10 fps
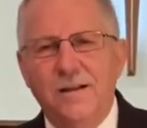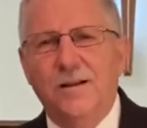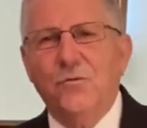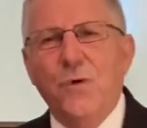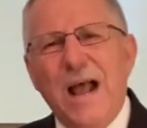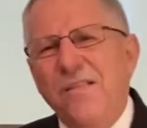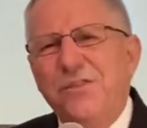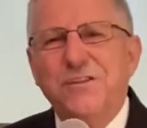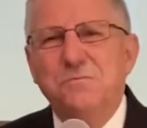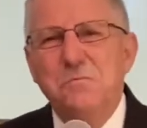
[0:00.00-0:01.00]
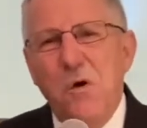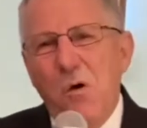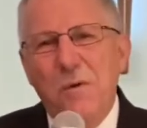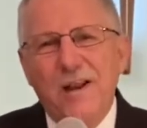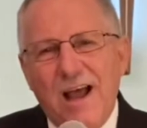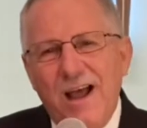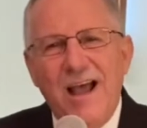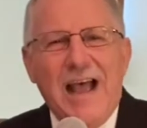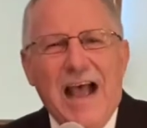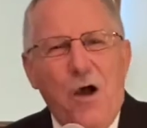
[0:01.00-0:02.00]
Right this moment, I,
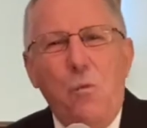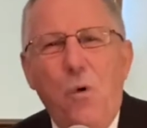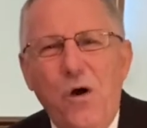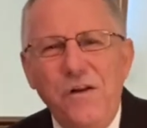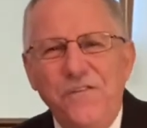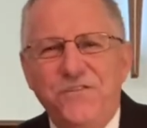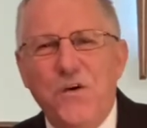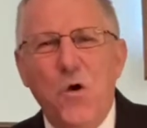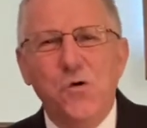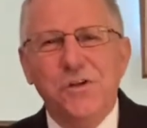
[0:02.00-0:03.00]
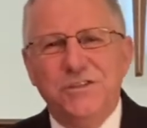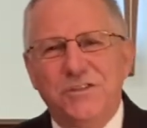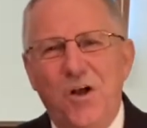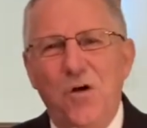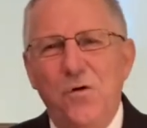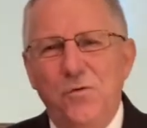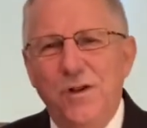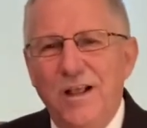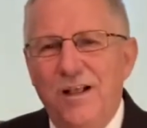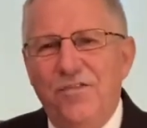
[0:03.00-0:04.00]
I want to focus
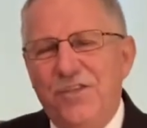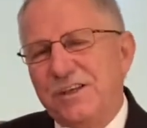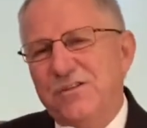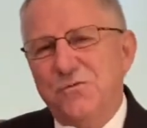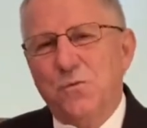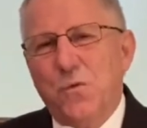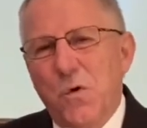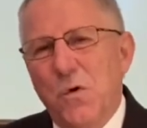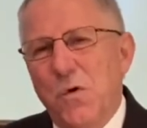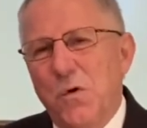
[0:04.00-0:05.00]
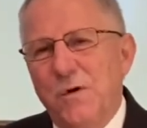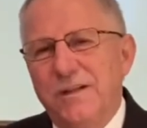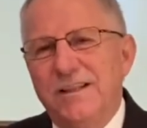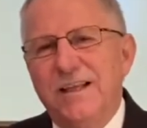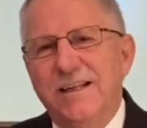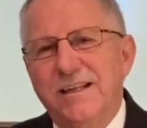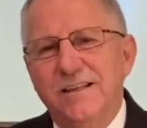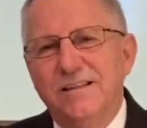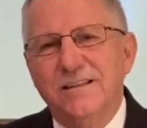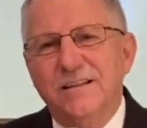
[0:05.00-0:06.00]
on this word that
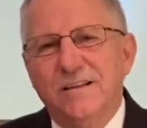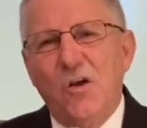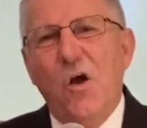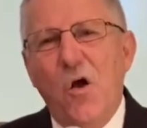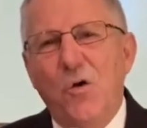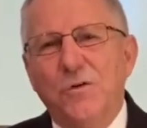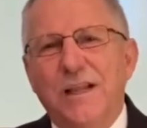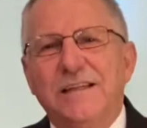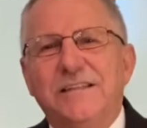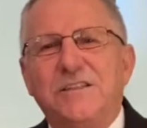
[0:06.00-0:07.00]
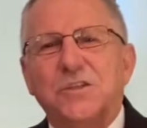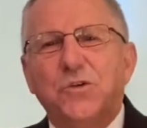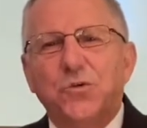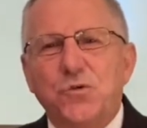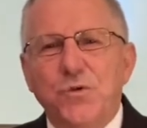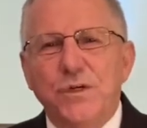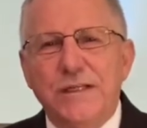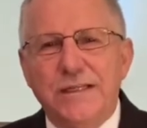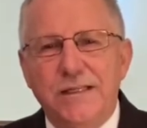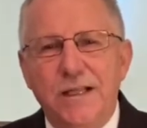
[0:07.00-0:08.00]
is called
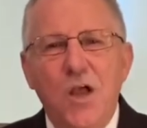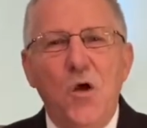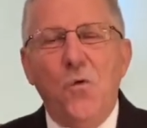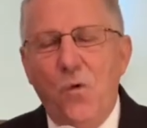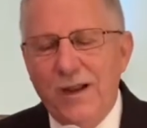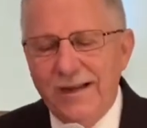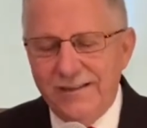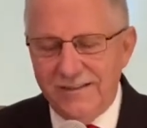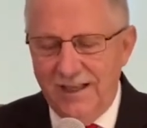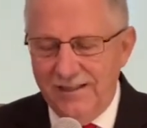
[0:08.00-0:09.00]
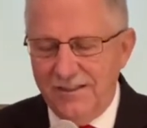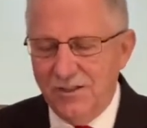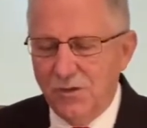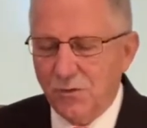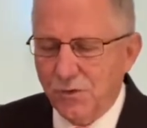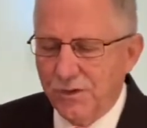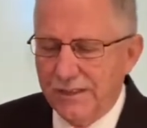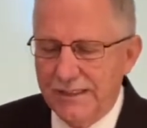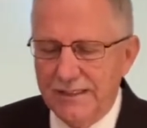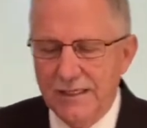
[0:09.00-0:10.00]
decree. What is a
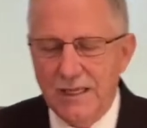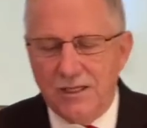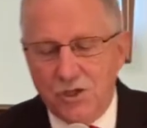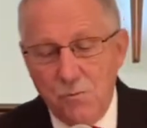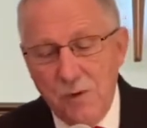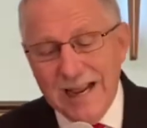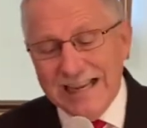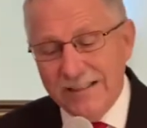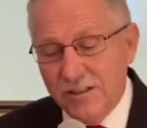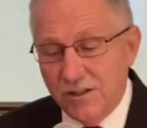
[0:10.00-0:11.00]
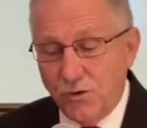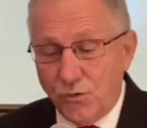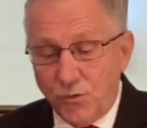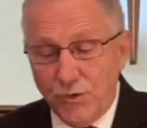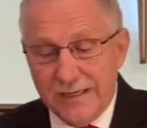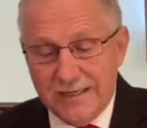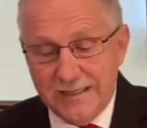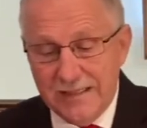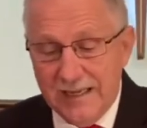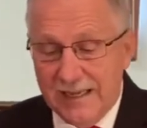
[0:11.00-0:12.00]
decree? To make a
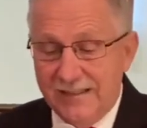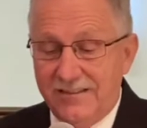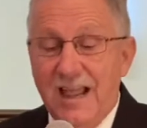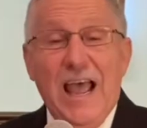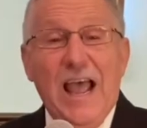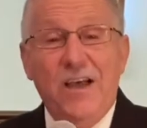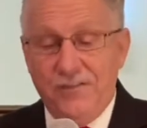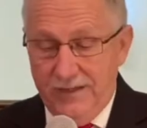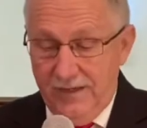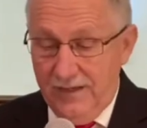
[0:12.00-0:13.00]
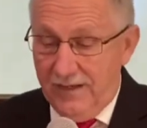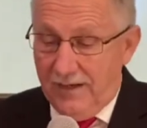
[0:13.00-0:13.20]
decree is to have a